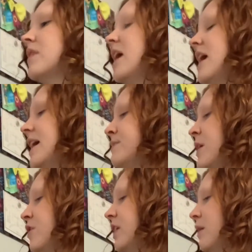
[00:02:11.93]
His
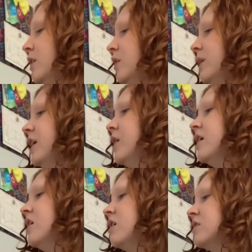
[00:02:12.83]
mother came to the window and
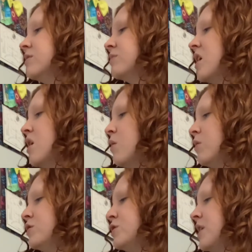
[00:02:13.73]
called,
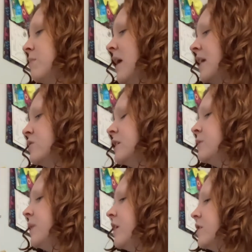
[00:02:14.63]
Won't you come back to us,
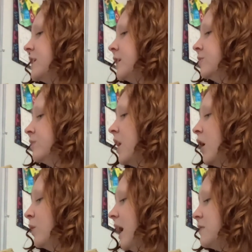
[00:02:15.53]
Peter dear?
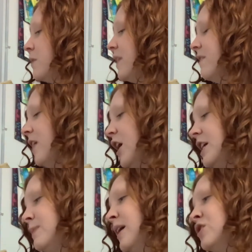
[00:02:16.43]
We have something very
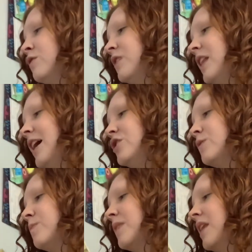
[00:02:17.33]
special for lunch.
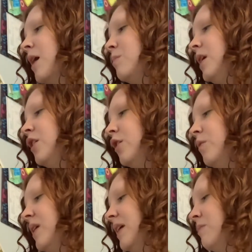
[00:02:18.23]
Peter and
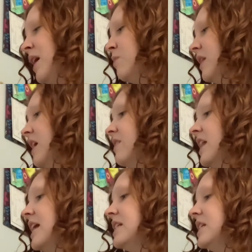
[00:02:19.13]
Willie made believe that
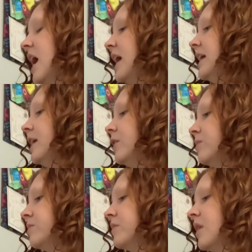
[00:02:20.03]
they did not hear,
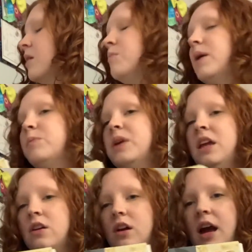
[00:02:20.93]
but
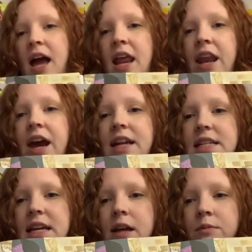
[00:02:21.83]
Peter got an idea.